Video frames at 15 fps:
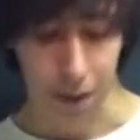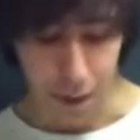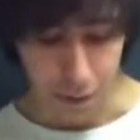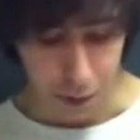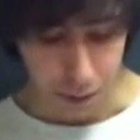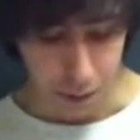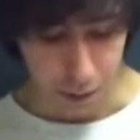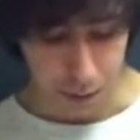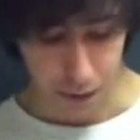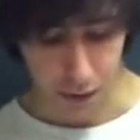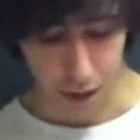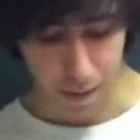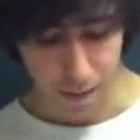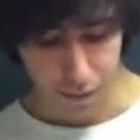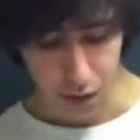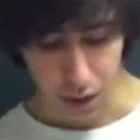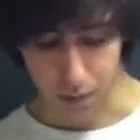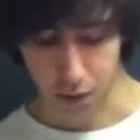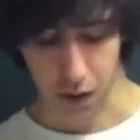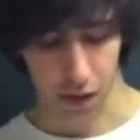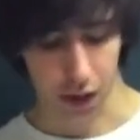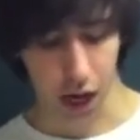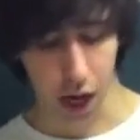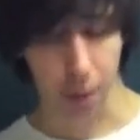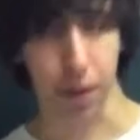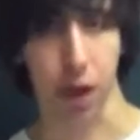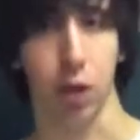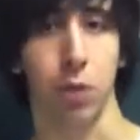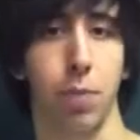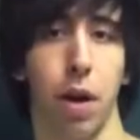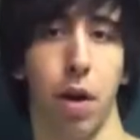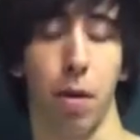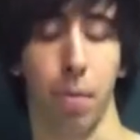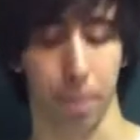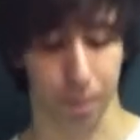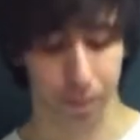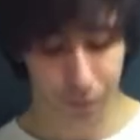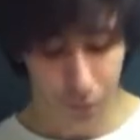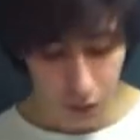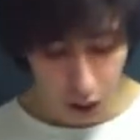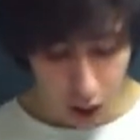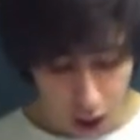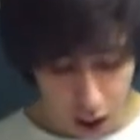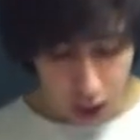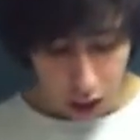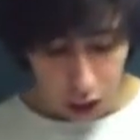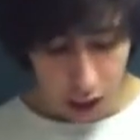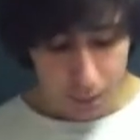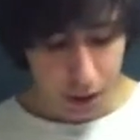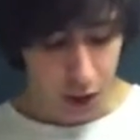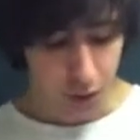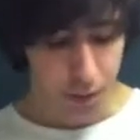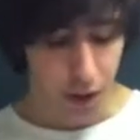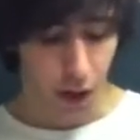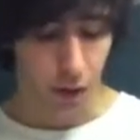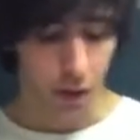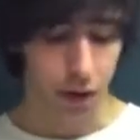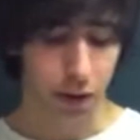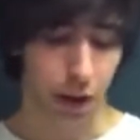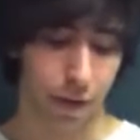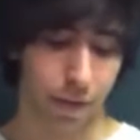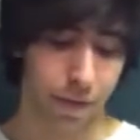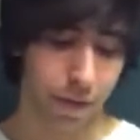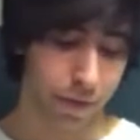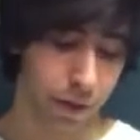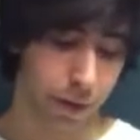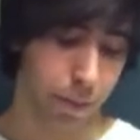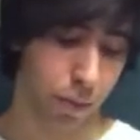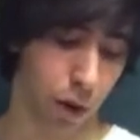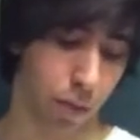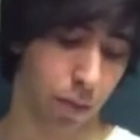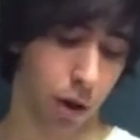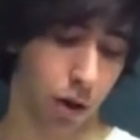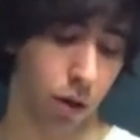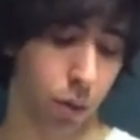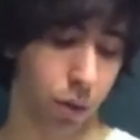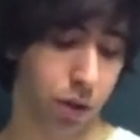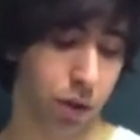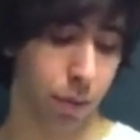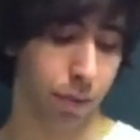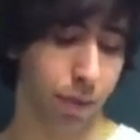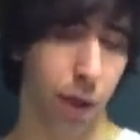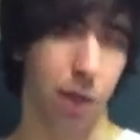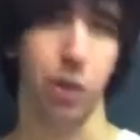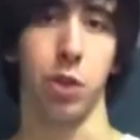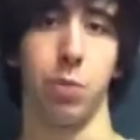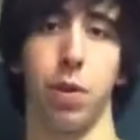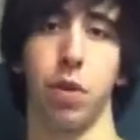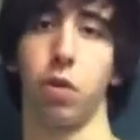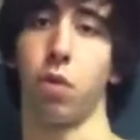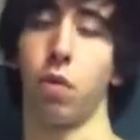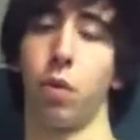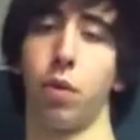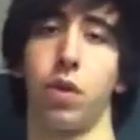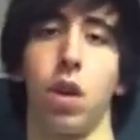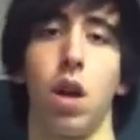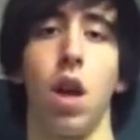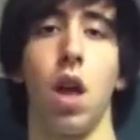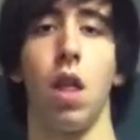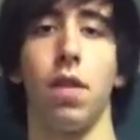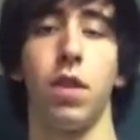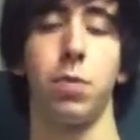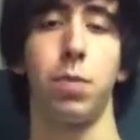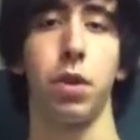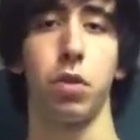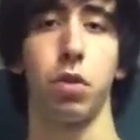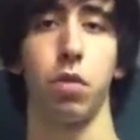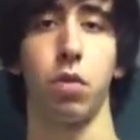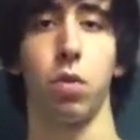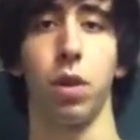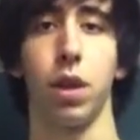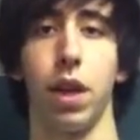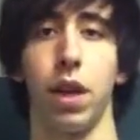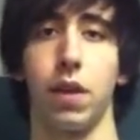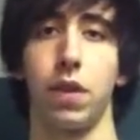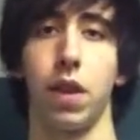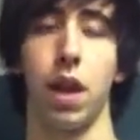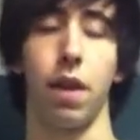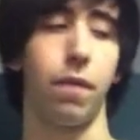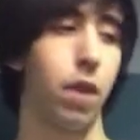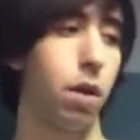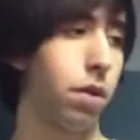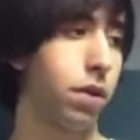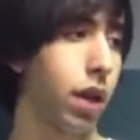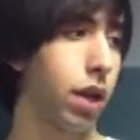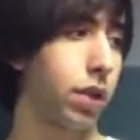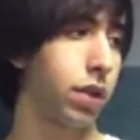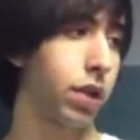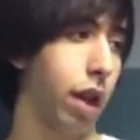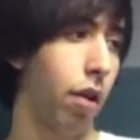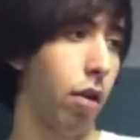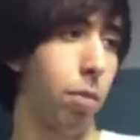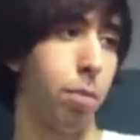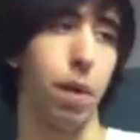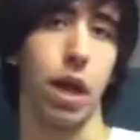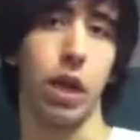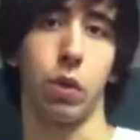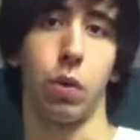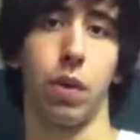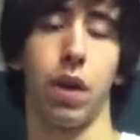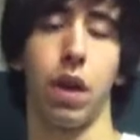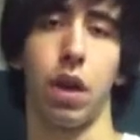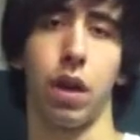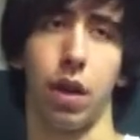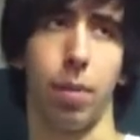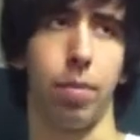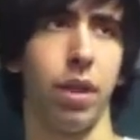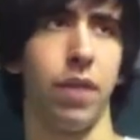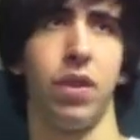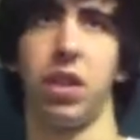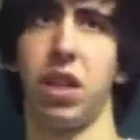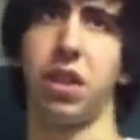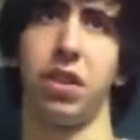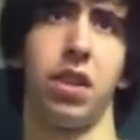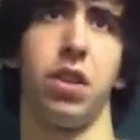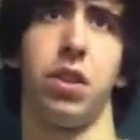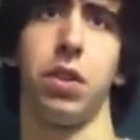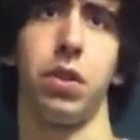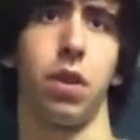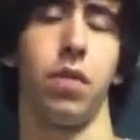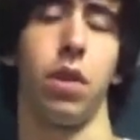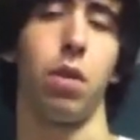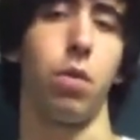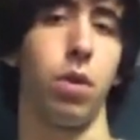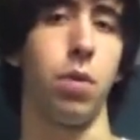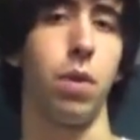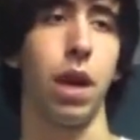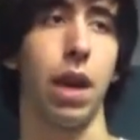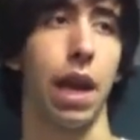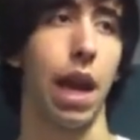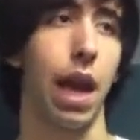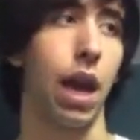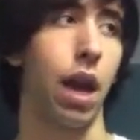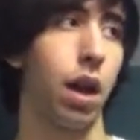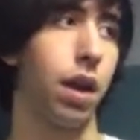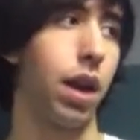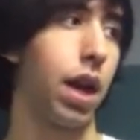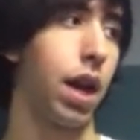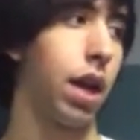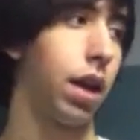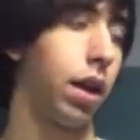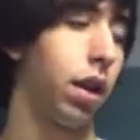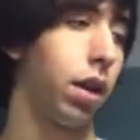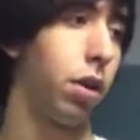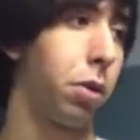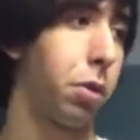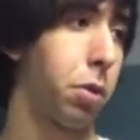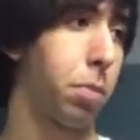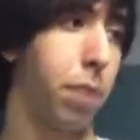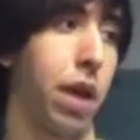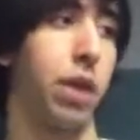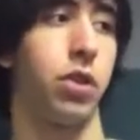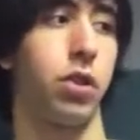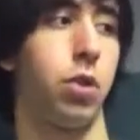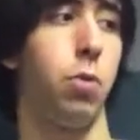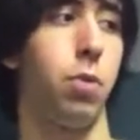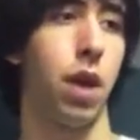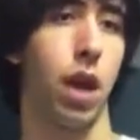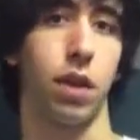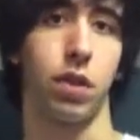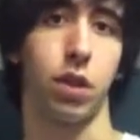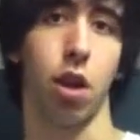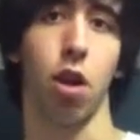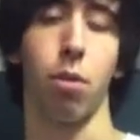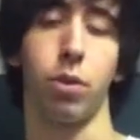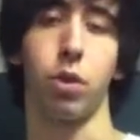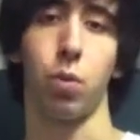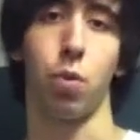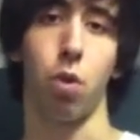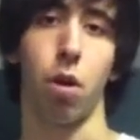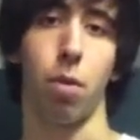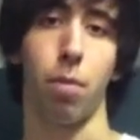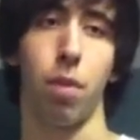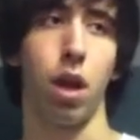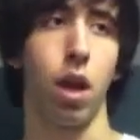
Thought they'd both be there. I'm sorry, the Canoptech Spider. Canoptech Spider is a 50-point model with some fancy special rules. The special rule is that if there's a Scarab base within, I believe, 6 inches of you, you can add another base to that Scarab swarm